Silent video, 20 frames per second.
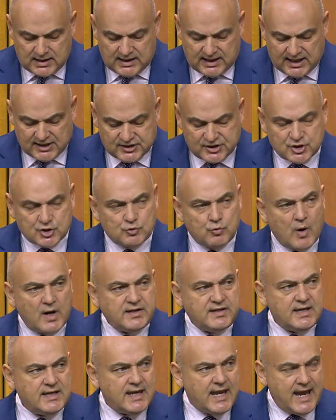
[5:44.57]
Its
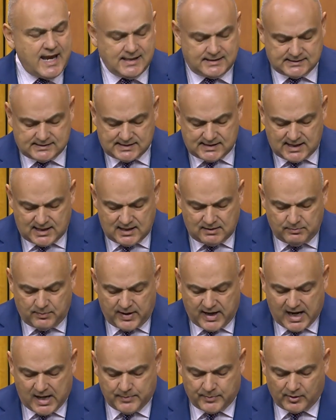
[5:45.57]
2018
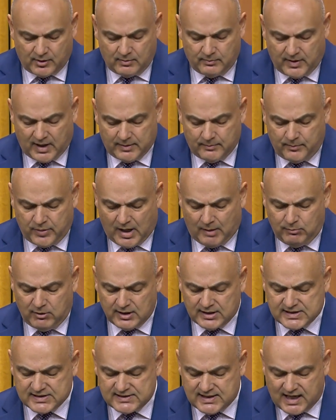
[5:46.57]
paper by
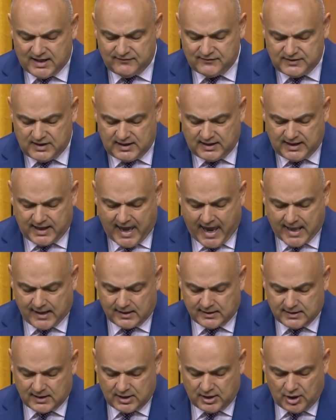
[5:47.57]
Public Safety Canada,